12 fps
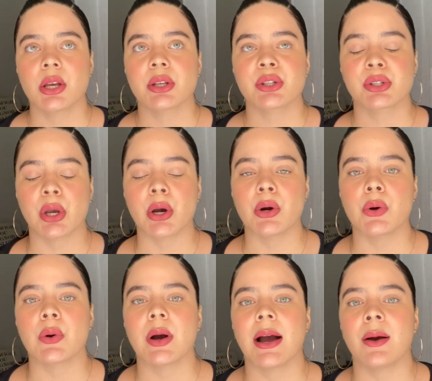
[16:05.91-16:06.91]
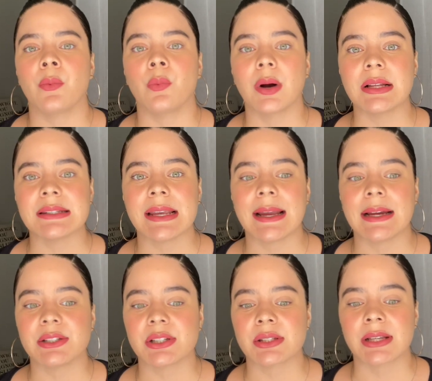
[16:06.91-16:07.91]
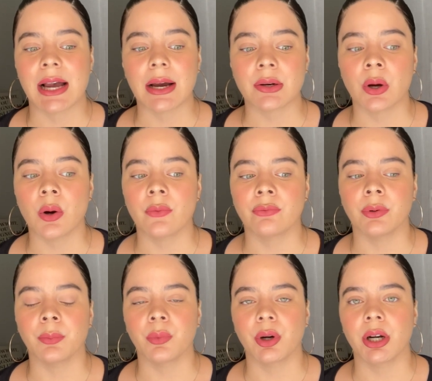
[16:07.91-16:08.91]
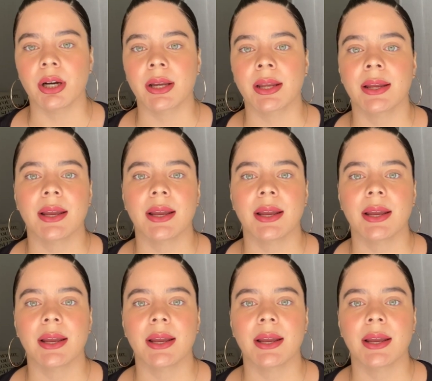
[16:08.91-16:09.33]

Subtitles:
So one day I just got home from work